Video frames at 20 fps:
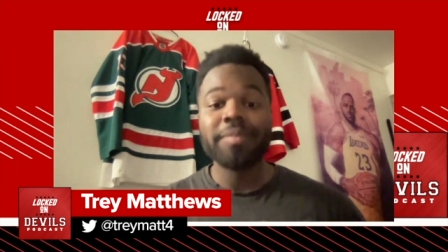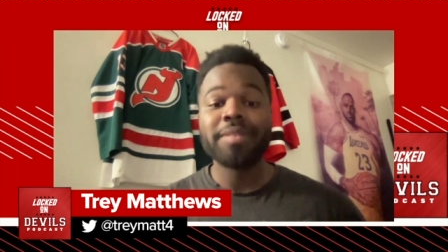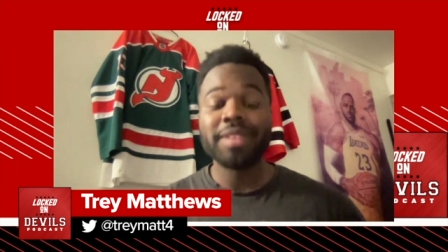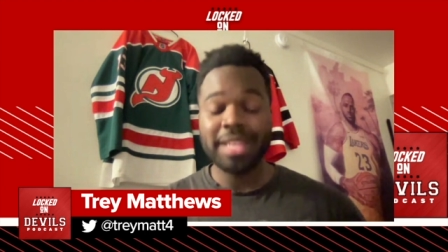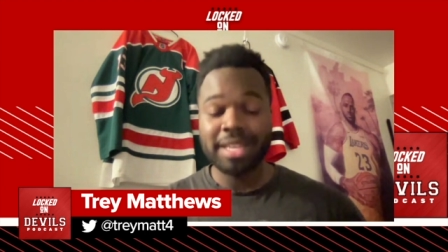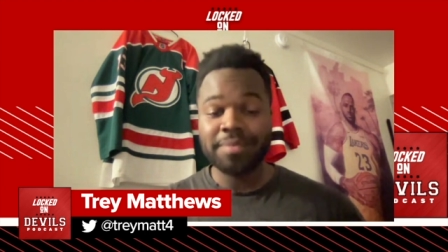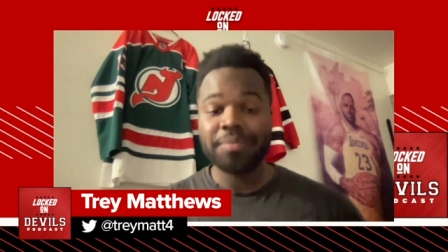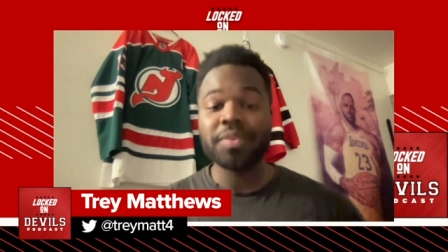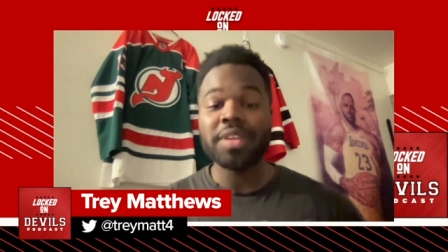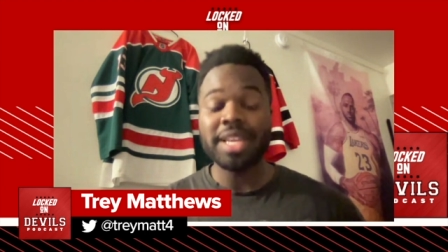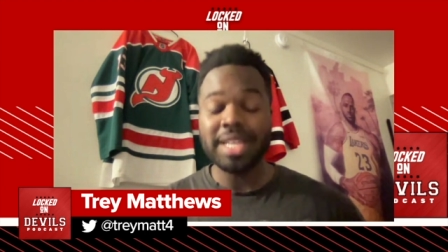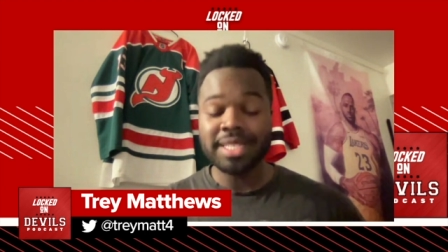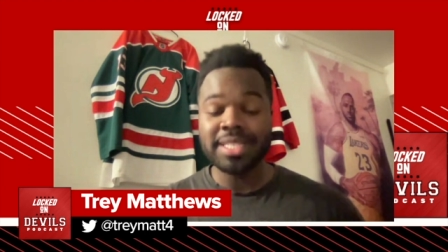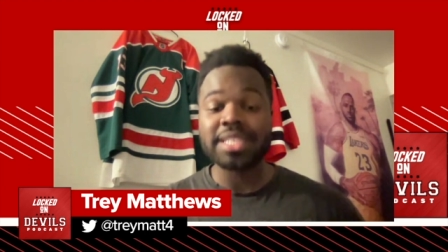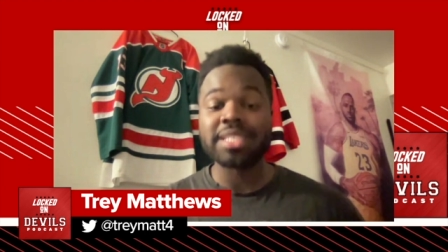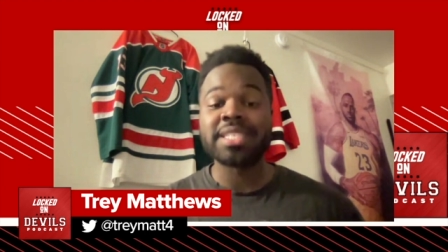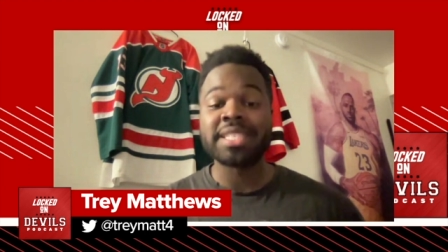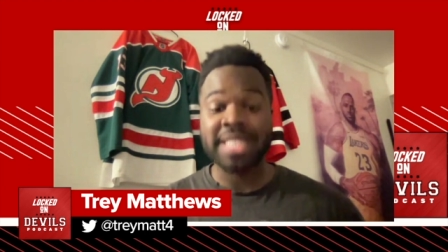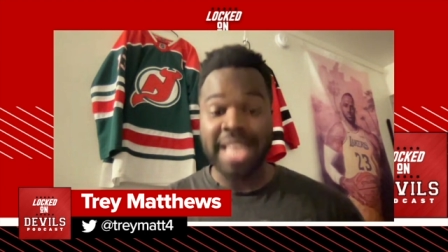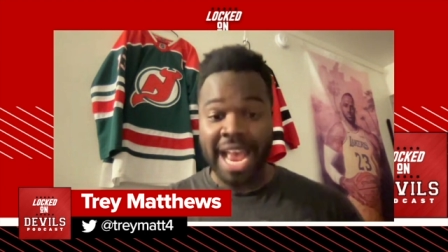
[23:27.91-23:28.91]
He, he's
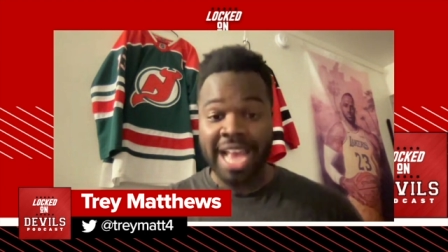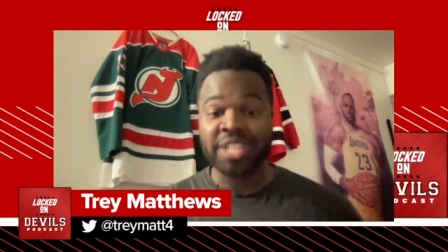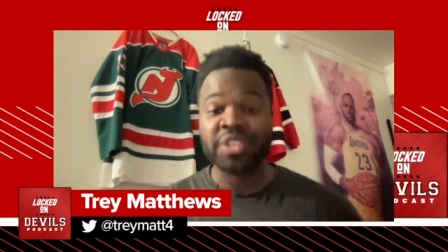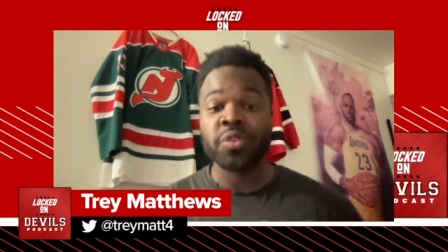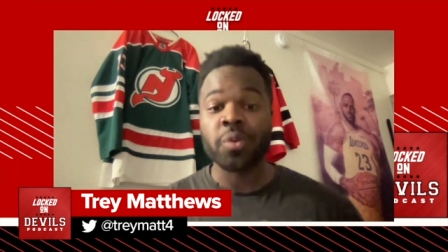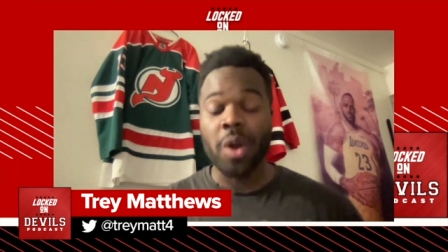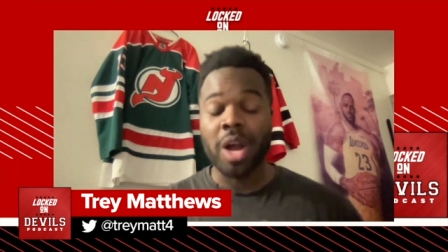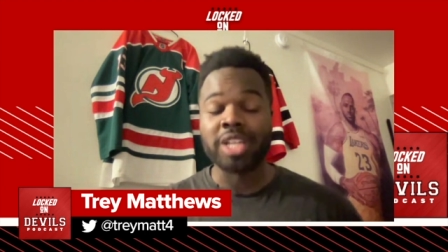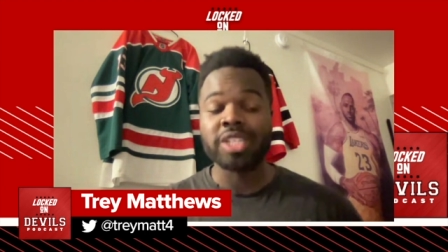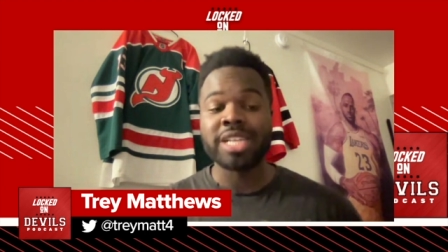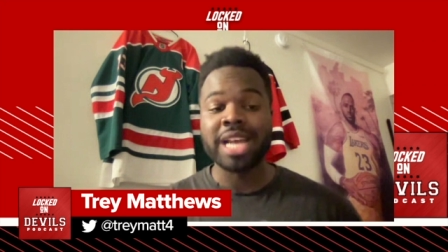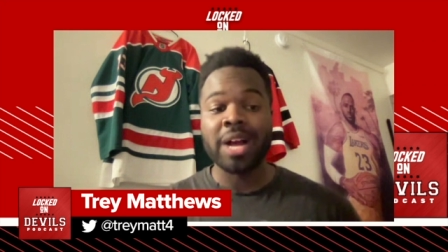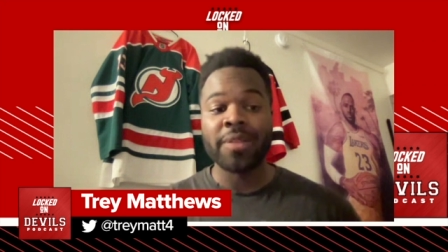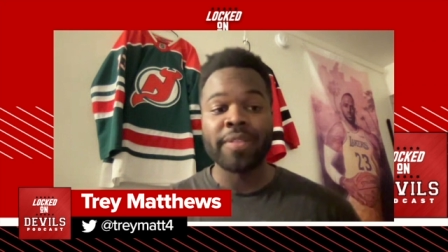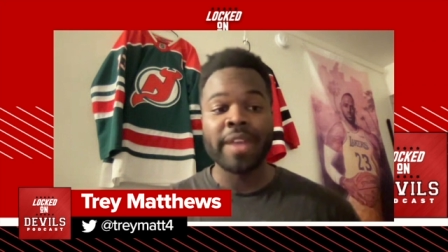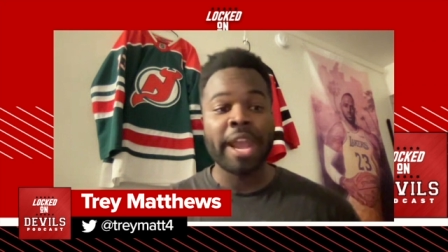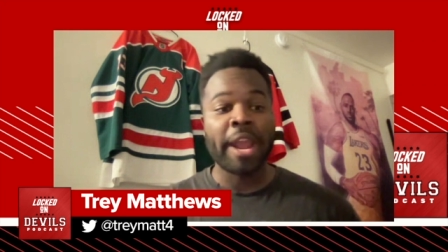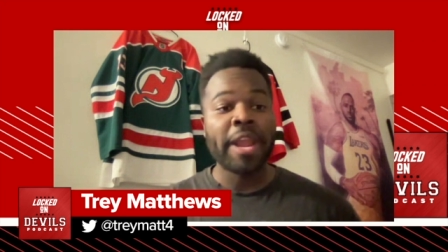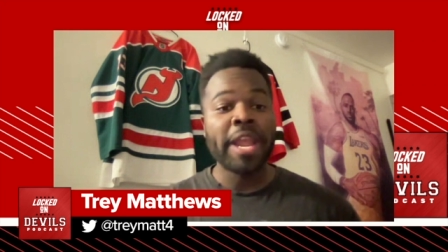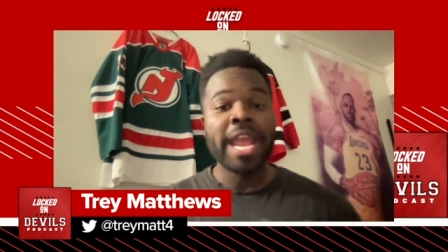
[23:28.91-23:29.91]
a Sasquatch
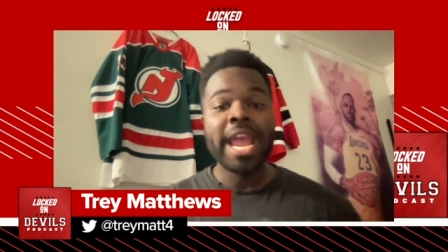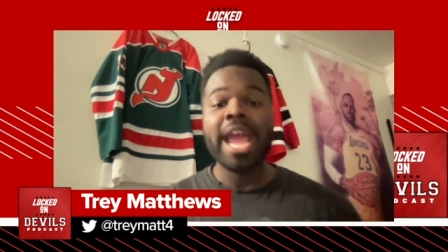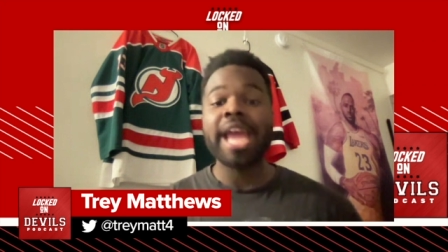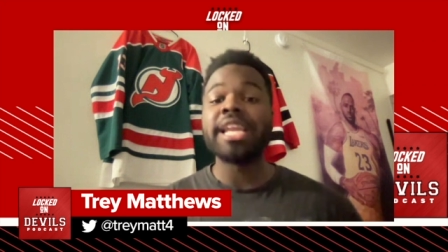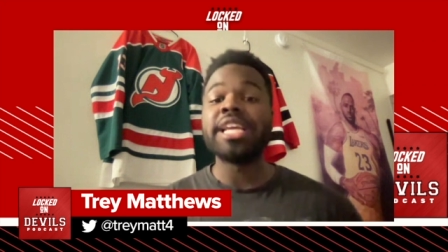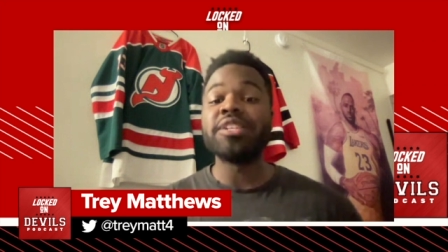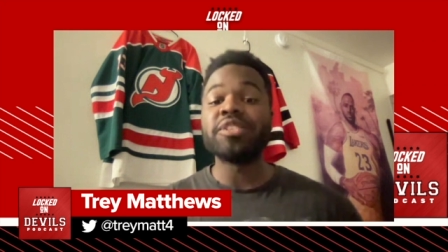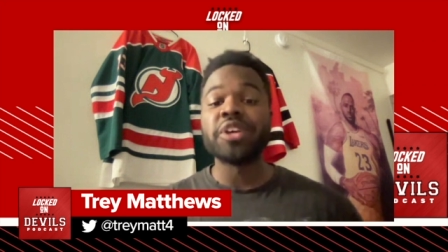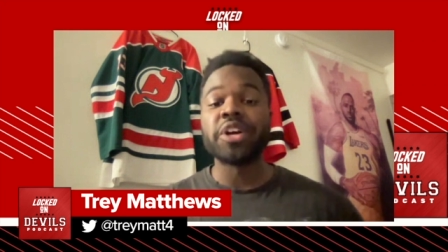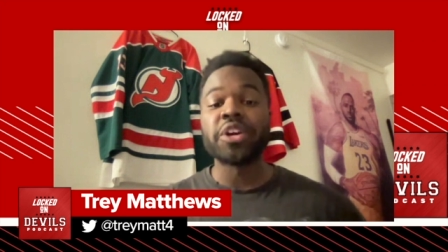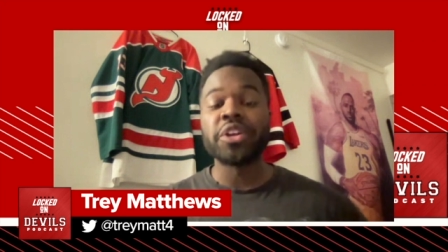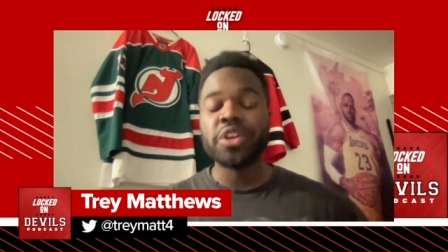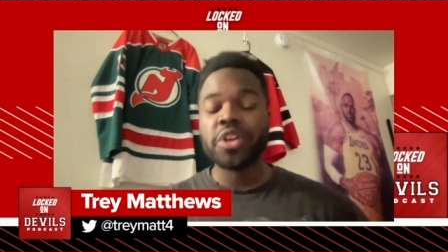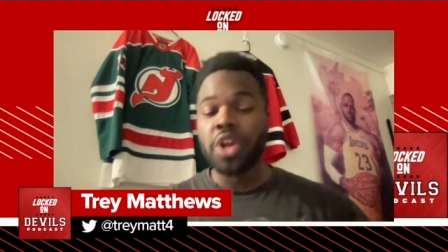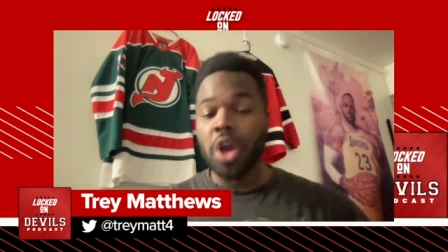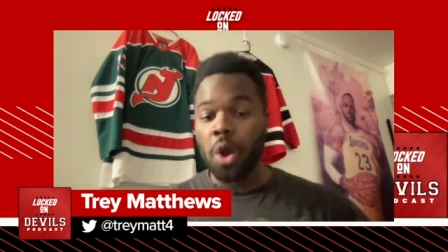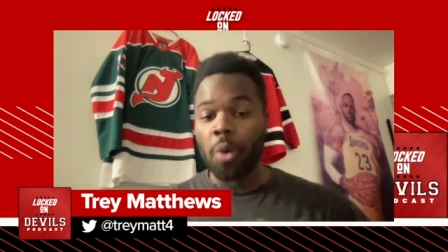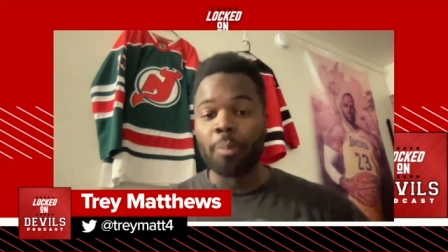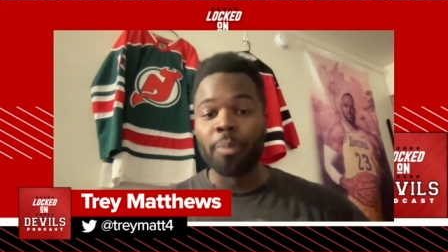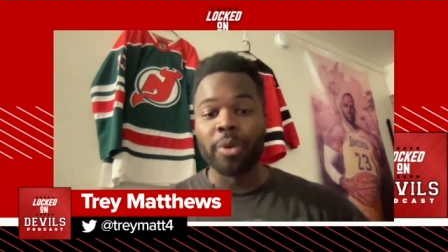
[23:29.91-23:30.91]
out there, and he took
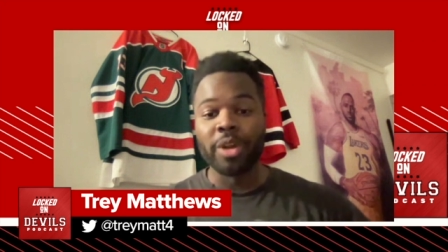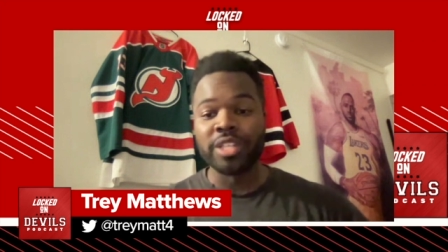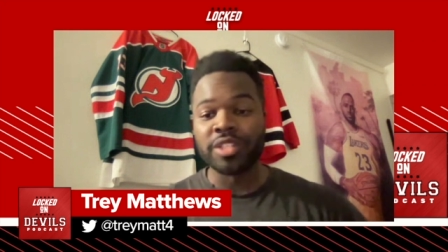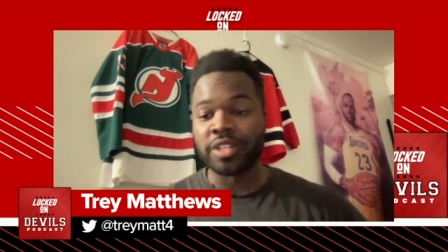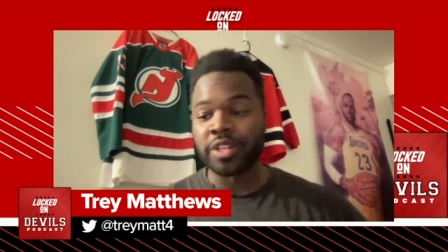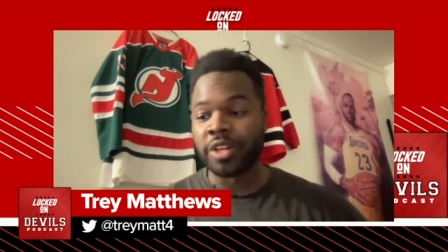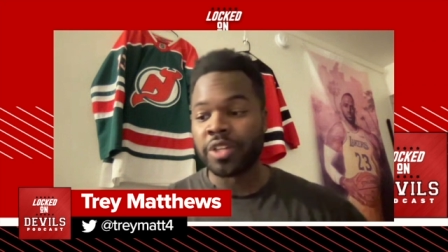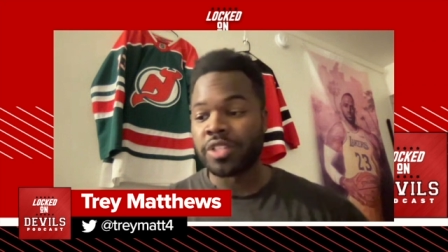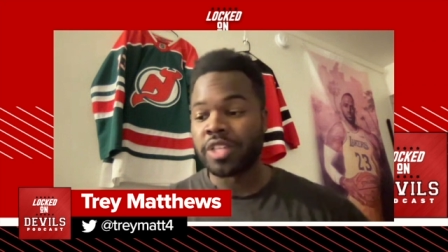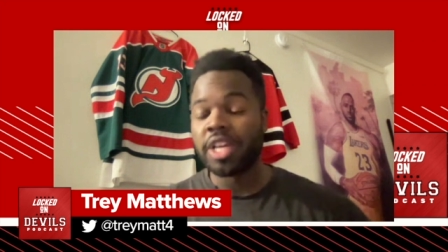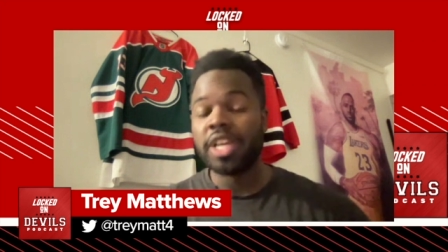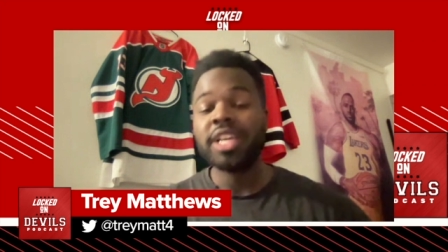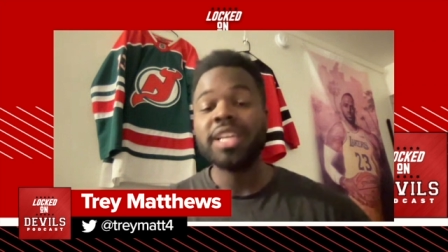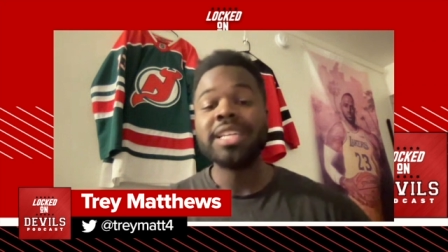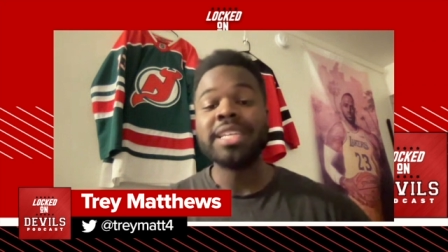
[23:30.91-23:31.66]
no prisoners.